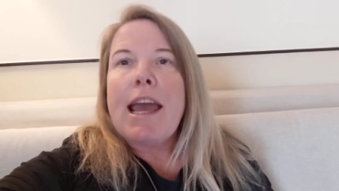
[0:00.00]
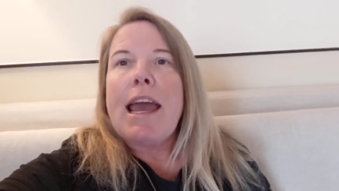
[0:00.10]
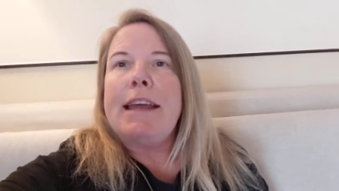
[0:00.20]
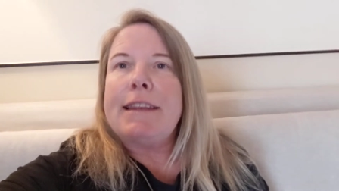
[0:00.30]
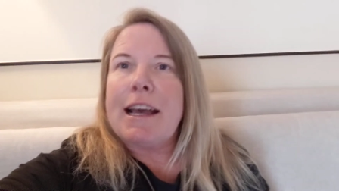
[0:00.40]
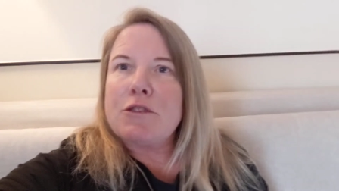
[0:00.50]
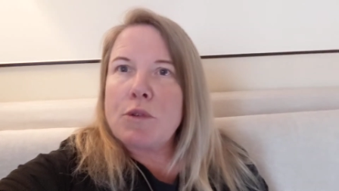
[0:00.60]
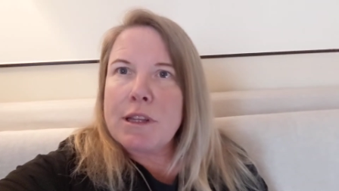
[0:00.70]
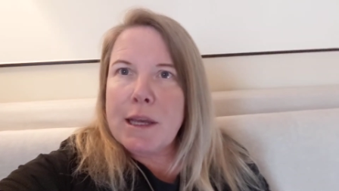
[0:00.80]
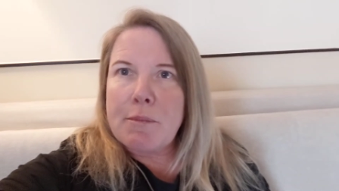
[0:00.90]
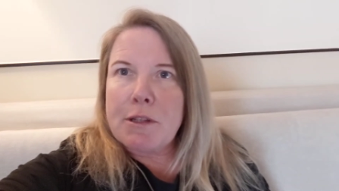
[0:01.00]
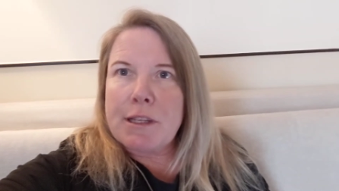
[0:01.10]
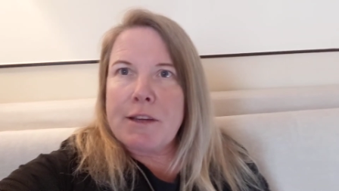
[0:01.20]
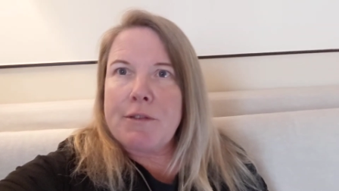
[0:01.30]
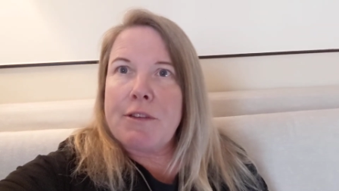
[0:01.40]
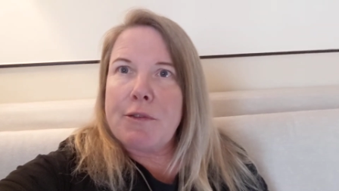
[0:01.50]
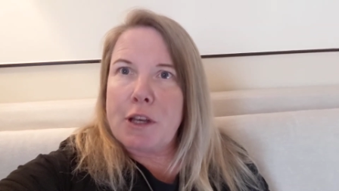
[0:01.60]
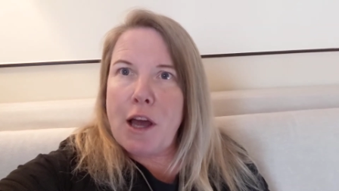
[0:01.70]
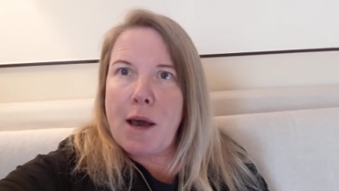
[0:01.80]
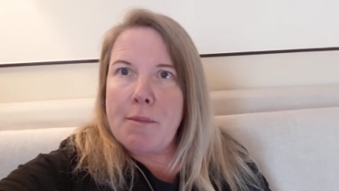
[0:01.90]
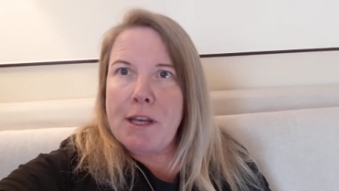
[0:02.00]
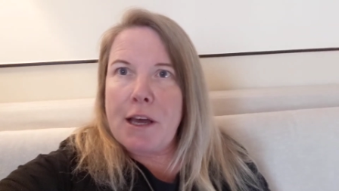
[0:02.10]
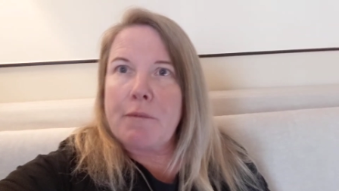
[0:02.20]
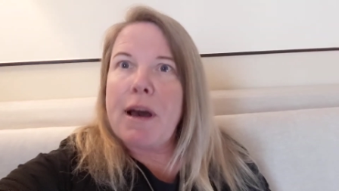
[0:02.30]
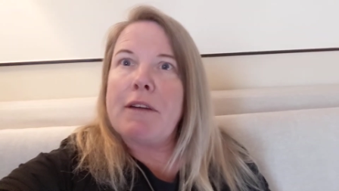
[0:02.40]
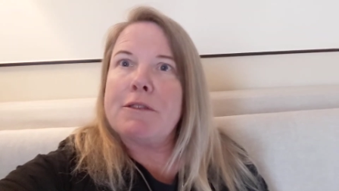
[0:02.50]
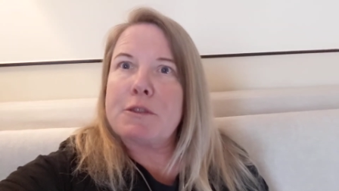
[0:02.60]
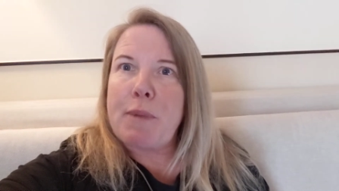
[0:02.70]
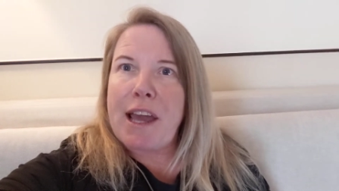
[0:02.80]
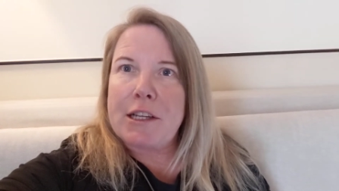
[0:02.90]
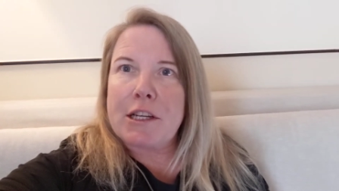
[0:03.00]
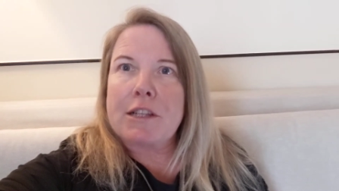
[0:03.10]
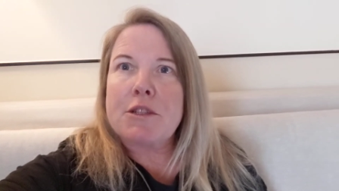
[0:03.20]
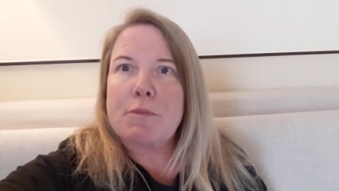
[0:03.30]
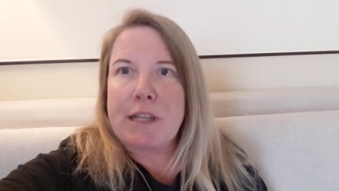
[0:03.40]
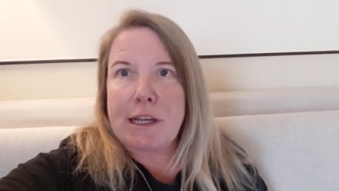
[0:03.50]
And that's when they believed the phenomenon of Spanglish